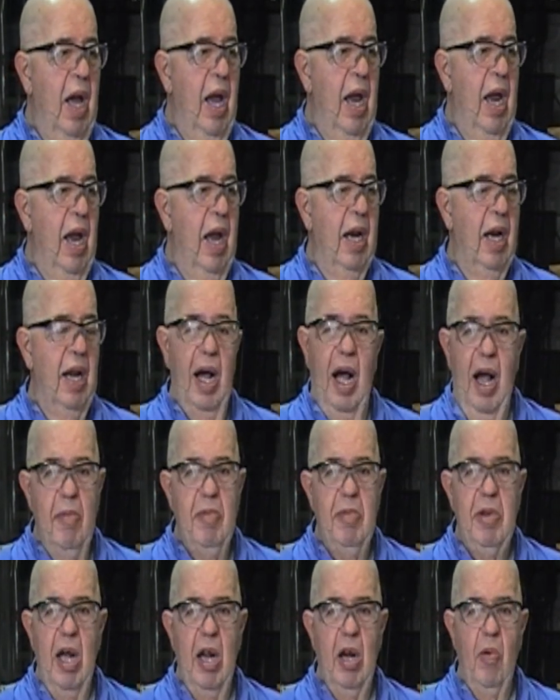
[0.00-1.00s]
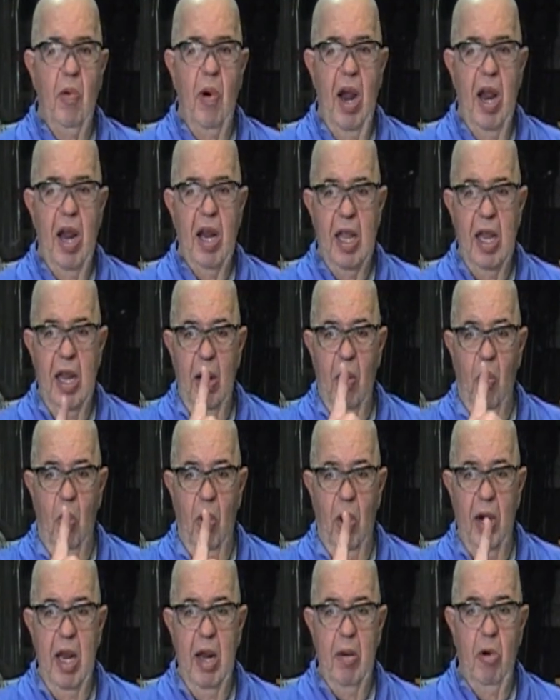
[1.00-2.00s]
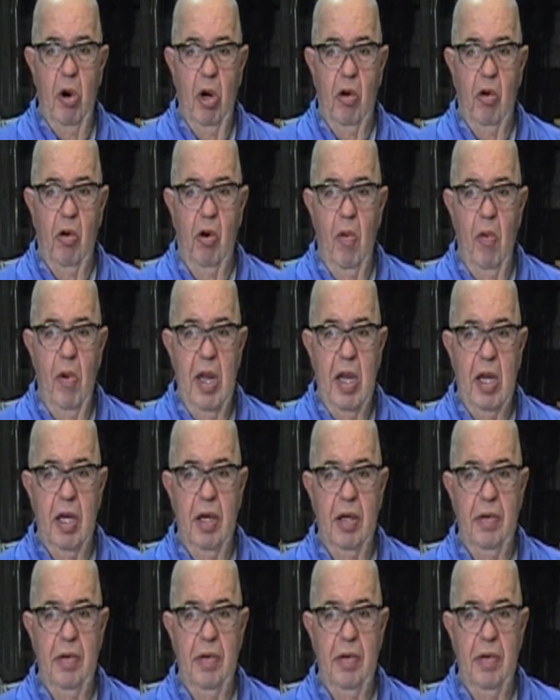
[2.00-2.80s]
And I'm down to where I can get one hamburger a week.